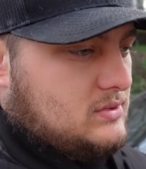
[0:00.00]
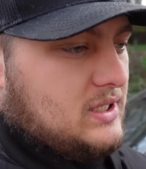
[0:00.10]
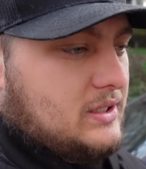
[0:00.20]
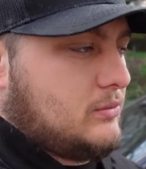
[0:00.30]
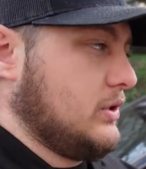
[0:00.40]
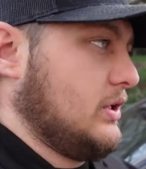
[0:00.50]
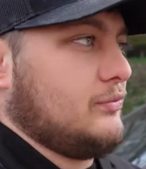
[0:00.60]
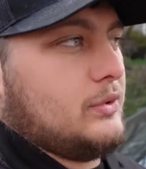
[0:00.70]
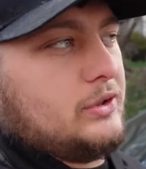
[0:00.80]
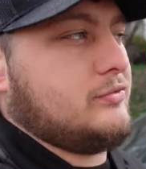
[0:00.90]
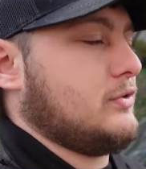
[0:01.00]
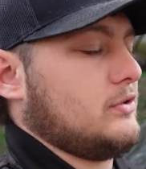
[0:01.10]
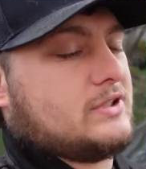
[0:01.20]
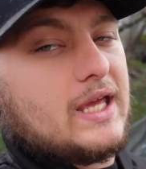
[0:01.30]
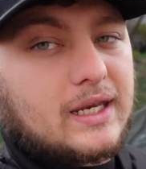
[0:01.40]
like when you
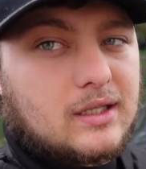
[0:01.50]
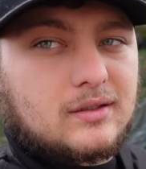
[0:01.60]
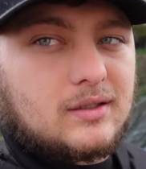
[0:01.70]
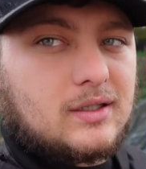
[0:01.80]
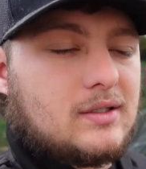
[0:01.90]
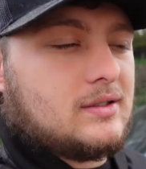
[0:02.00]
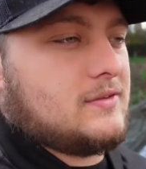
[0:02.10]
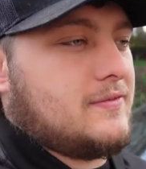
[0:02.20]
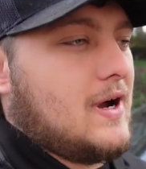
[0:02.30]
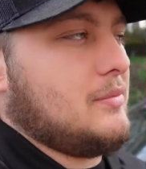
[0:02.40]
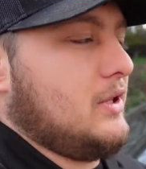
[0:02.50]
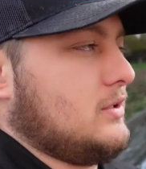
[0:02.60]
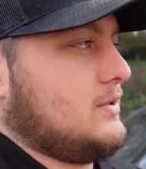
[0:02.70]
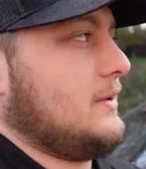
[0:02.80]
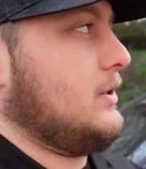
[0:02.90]
first hit it, it's fine, but like
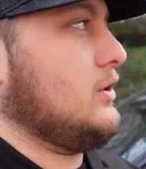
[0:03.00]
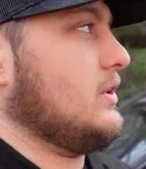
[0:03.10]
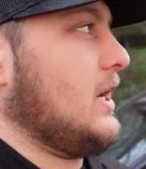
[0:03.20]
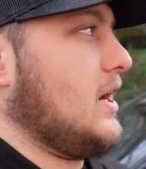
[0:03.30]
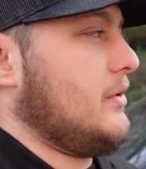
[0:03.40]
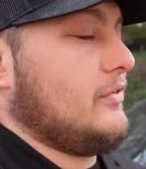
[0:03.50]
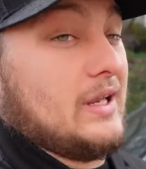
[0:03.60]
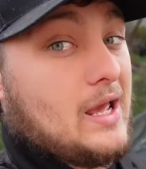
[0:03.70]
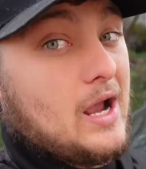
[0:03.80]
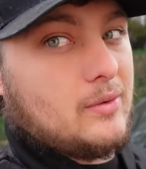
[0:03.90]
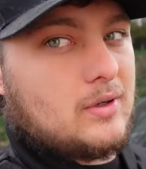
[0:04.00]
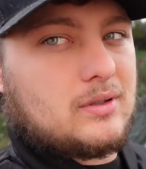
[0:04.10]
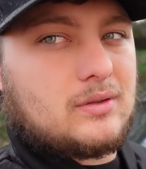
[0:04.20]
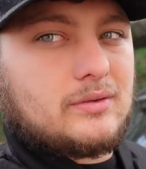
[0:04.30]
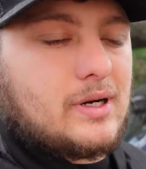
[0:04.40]
it's like when you're on the highway for like an hour
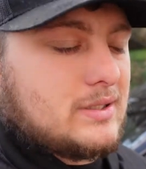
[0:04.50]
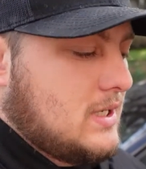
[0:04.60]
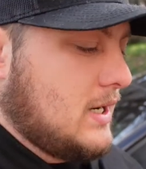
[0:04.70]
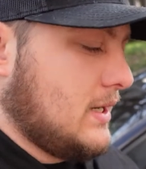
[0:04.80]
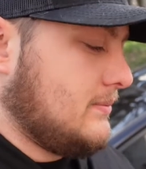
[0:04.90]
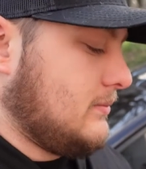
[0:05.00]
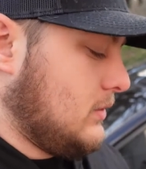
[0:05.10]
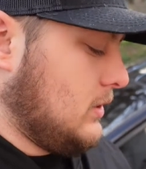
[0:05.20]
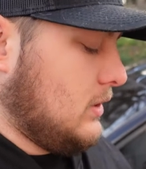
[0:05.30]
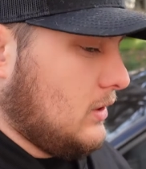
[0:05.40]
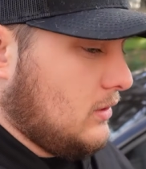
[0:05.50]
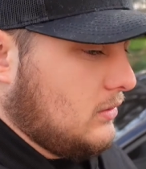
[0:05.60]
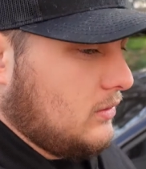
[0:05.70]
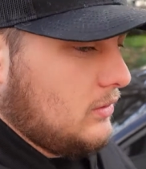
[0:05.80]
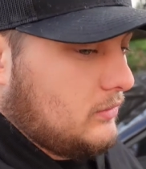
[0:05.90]
at a time,
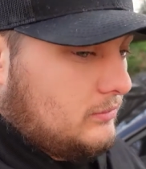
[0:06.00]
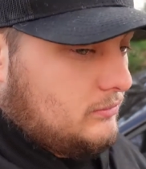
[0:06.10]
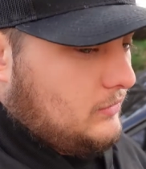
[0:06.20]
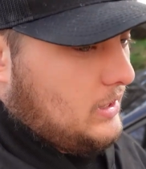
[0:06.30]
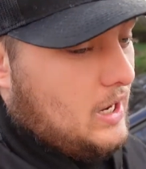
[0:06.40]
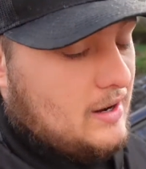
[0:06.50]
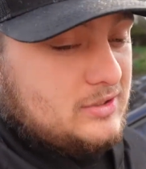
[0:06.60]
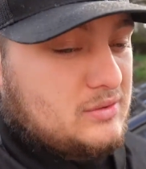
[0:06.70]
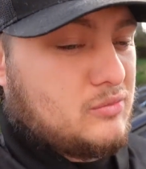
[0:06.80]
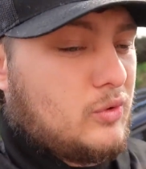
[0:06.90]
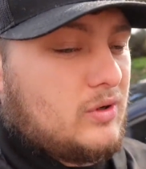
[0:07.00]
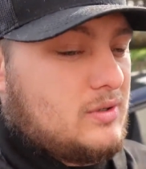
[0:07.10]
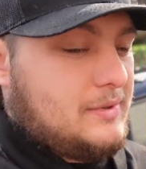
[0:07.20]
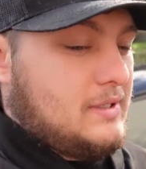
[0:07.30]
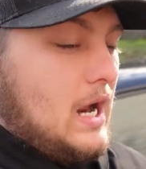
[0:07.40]
or like obviously more.
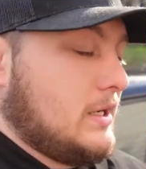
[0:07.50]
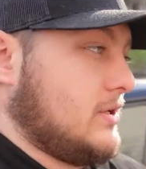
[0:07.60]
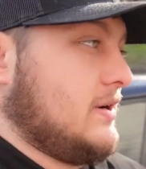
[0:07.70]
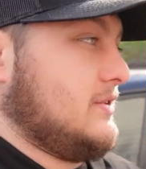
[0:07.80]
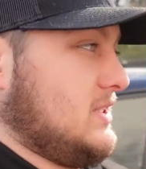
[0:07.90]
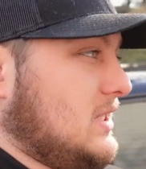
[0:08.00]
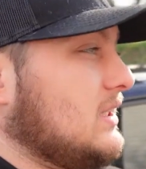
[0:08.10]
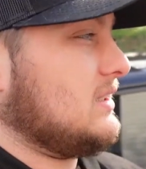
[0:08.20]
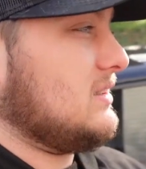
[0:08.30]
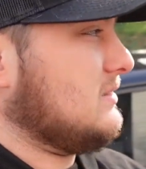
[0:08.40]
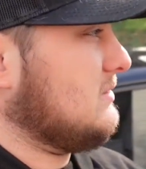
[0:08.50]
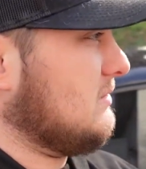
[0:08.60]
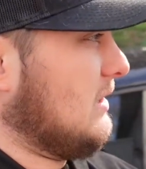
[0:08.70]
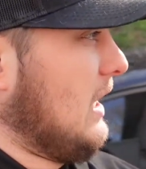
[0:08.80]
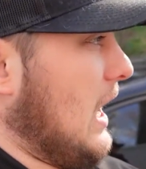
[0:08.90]
I mean, I drive this thing
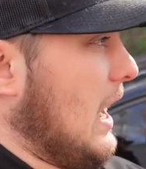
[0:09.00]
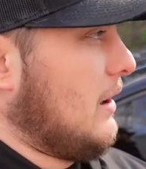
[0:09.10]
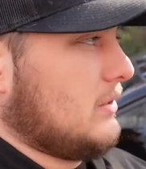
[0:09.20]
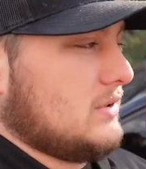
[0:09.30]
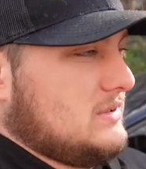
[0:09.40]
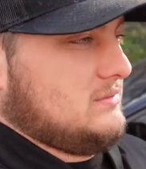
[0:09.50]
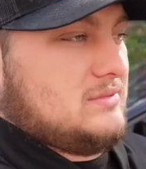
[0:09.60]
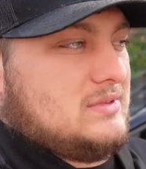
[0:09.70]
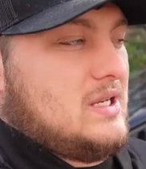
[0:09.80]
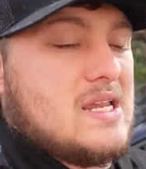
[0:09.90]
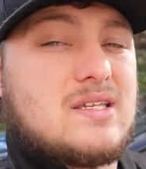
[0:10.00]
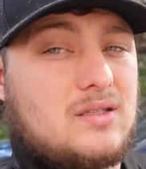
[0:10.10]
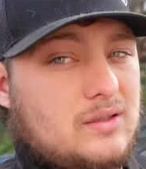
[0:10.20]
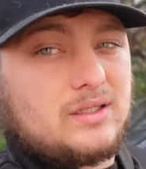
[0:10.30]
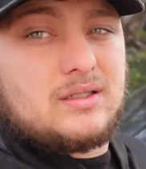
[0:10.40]
hours
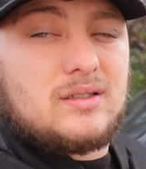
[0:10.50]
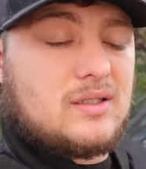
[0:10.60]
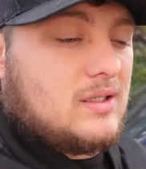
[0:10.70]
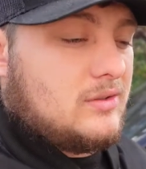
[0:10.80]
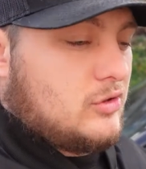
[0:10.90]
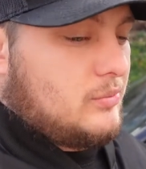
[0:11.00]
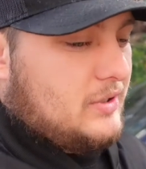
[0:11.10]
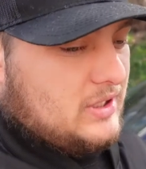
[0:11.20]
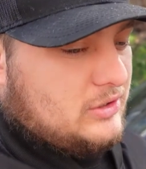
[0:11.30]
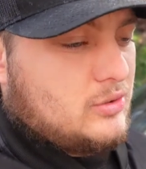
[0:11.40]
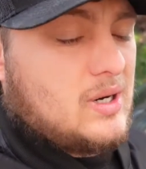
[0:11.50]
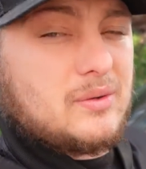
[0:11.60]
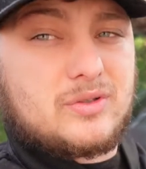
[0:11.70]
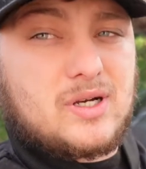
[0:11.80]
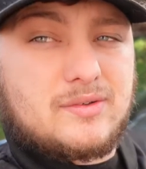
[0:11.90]
easily. Normally like
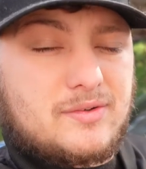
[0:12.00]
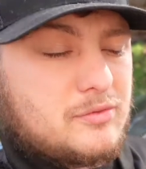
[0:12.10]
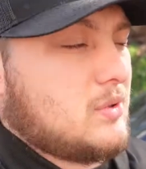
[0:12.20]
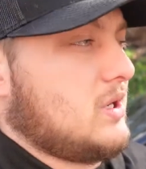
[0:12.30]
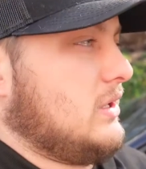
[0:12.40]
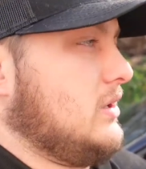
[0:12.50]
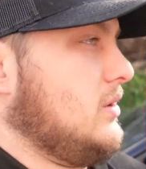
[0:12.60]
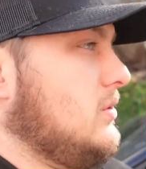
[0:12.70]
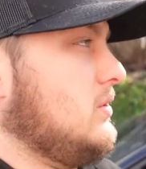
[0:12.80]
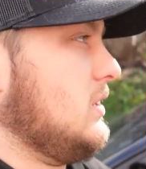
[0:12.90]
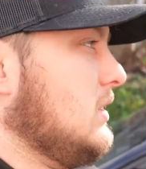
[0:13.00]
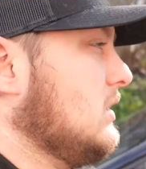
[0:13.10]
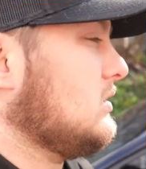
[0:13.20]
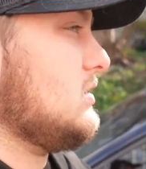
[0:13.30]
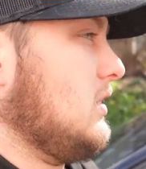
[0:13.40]
2-hour drives everywhere I go.
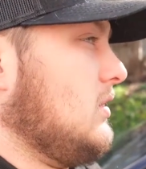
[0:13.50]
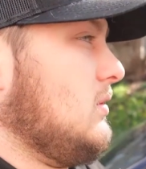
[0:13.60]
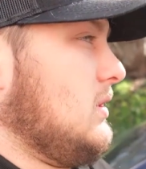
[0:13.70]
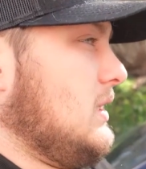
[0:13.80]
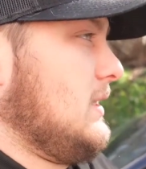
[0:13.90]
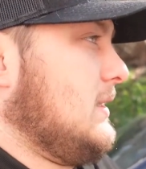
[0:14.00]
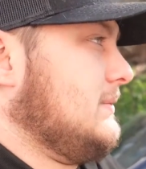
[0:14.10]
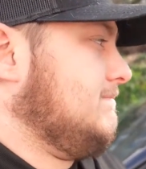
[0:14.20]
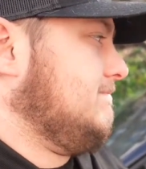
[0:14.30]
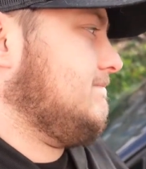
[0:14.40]
So